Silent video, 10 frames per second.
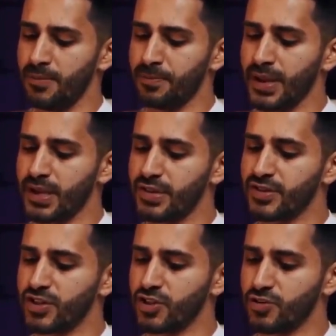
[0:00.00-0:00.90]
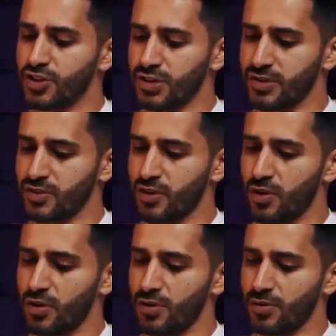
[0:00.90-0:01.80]
Big institutions
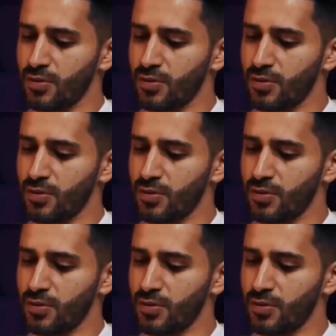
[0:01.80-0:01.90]
are